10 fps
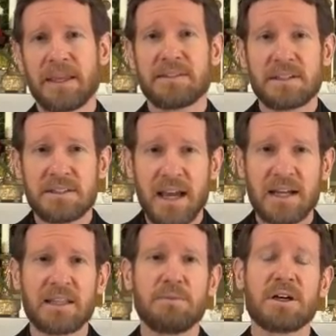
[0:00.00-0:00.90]
It's
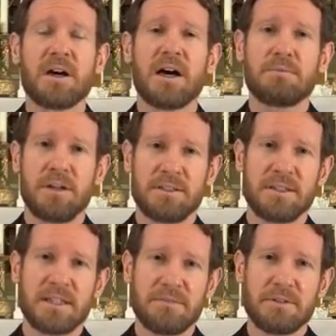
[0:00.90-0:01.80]
exactly what God wants
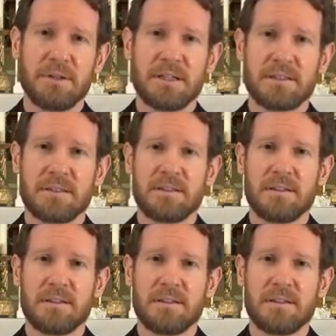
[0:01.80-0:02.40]
to give to us.